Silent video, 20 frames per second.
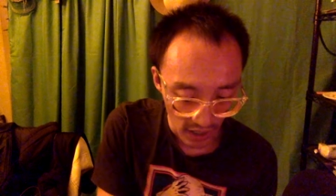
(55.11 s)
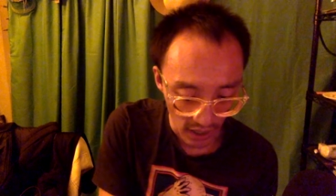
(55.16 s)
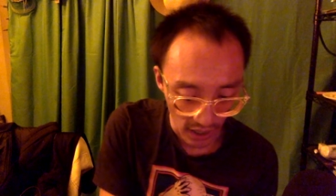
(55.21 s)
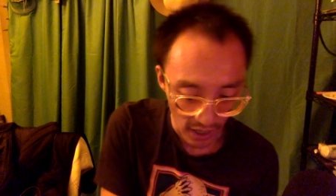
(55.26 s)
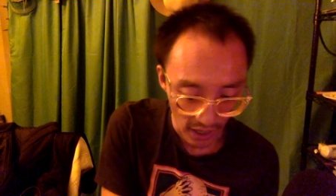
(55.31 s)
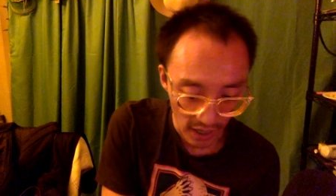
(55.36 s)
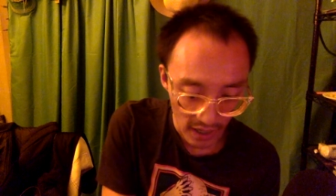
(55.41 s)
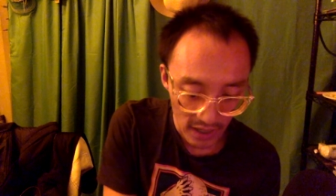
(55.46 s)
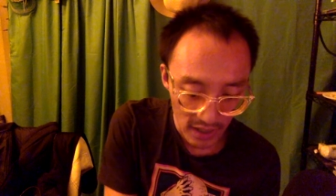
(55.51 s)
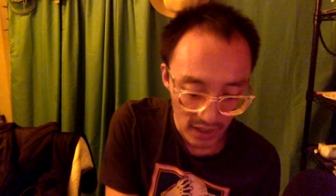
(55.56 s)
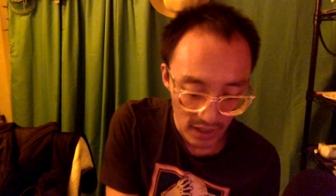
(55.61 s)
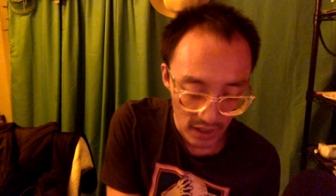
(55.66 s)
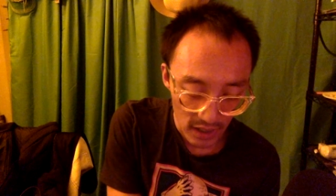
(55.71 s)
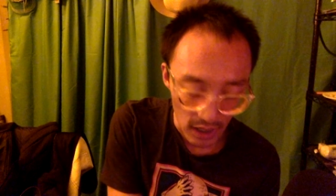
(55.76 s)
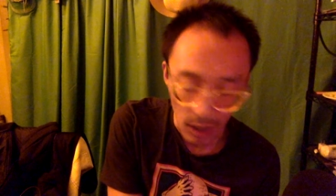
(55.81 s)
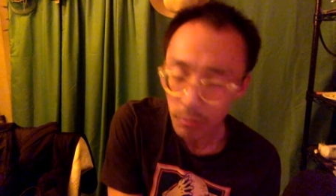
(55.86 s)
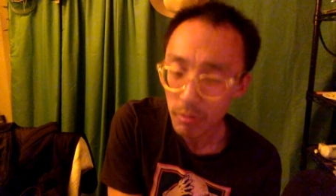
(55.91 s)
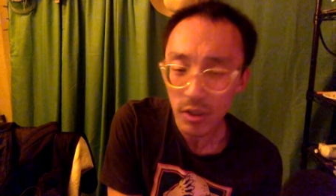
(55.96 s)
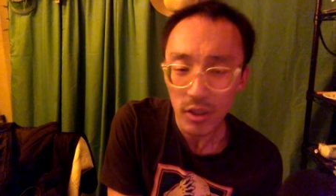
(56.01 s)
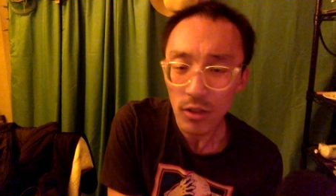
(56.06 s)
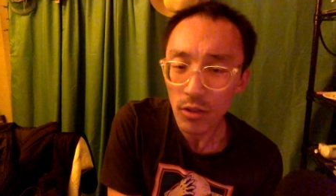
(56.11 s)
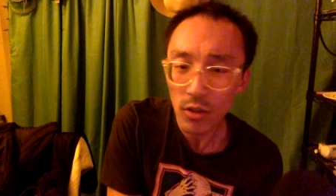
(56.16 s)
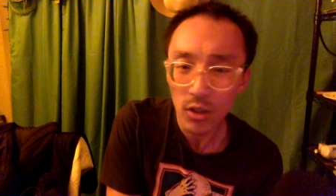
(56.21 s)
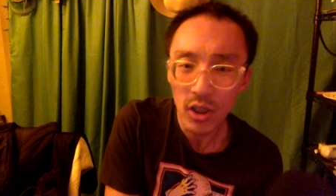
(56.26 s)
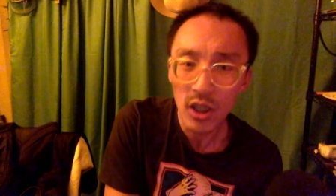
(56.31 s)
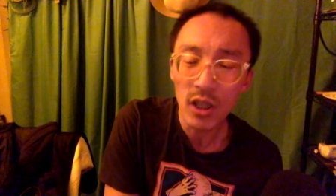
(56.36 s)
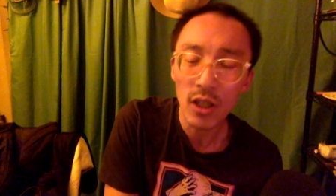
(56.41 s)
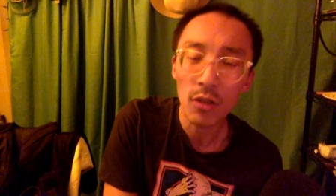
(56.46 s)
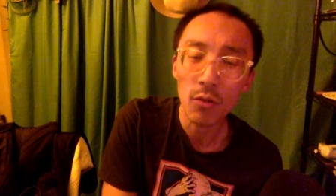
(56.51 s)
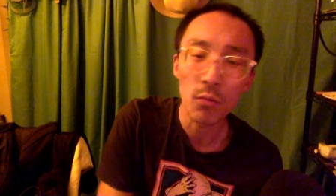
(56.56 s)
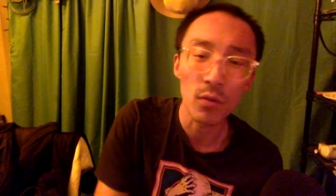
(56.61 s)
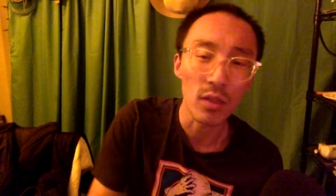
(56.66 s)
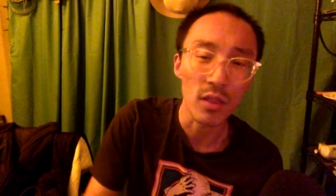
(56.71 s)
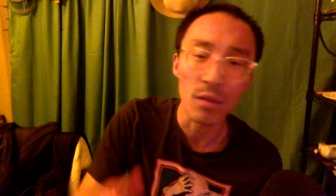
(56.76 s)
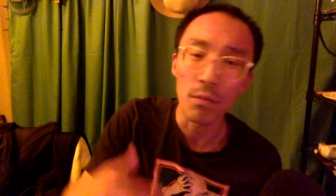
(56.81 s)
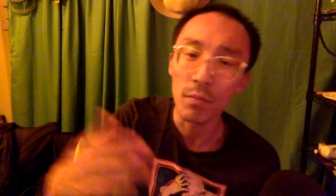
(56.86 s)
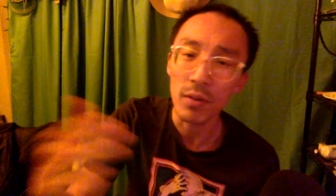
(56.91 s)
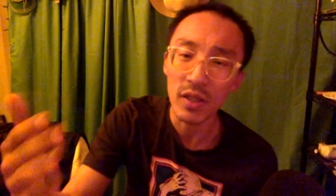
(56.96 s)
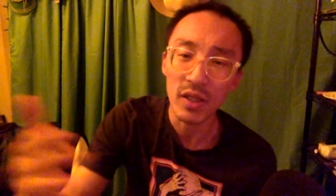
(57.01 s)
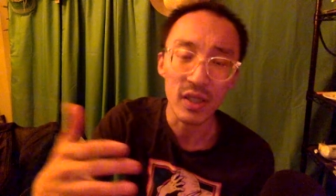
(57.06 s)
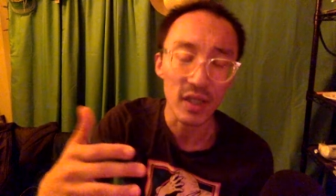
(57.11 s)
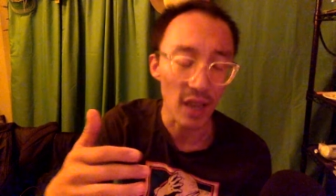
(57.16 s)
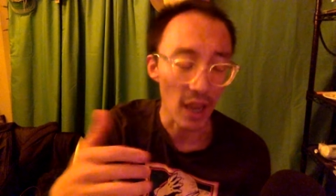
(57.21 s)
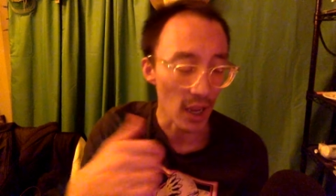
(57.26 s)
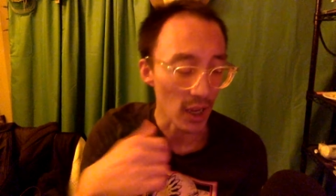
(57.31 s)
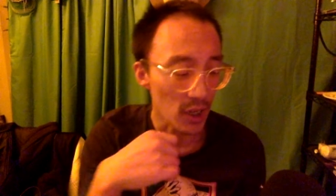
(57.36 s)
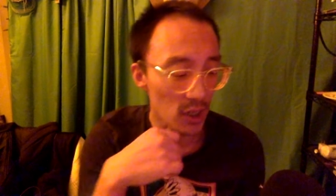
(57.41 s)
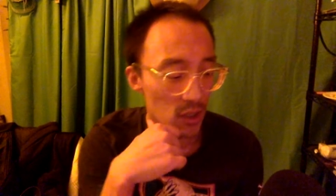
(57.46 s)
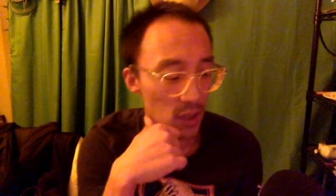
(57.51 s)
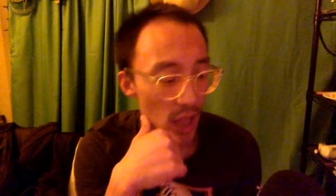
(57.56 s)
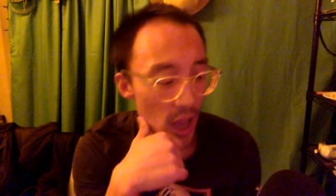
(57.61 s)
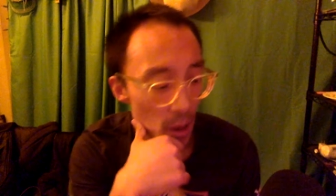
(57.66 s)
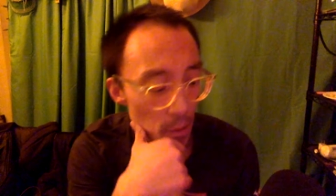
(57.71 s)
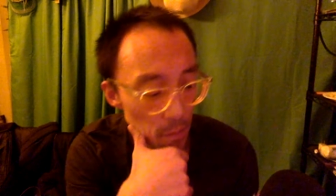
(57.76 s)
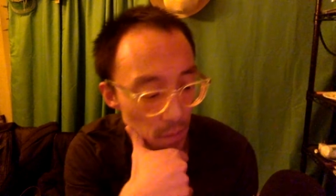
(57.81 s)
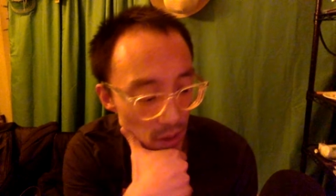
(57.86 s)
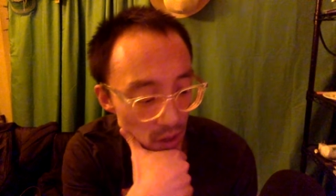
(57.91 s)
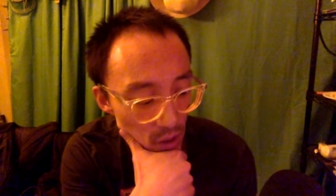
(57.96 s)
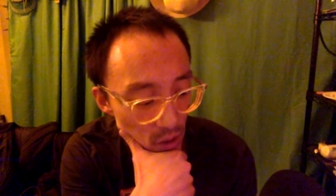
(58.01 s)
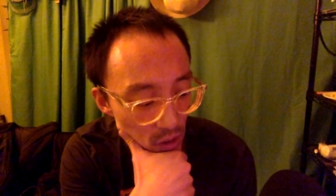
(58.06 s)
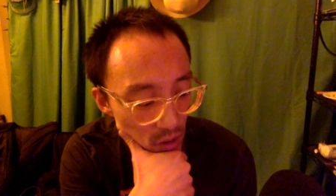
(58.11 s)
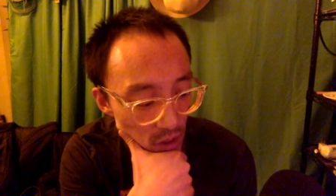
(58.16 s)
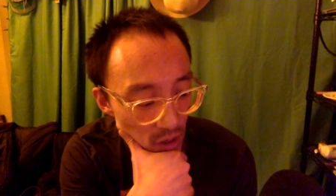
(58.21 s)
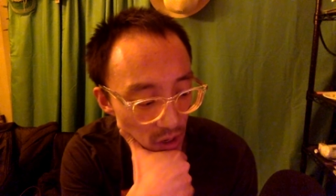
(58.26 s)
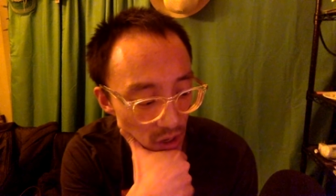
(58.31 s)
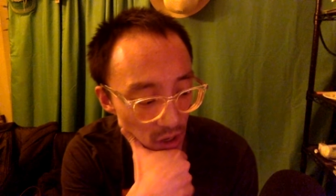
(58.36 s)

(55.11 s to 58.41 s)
and I'm still dealing with it, but it's gotten a lot better.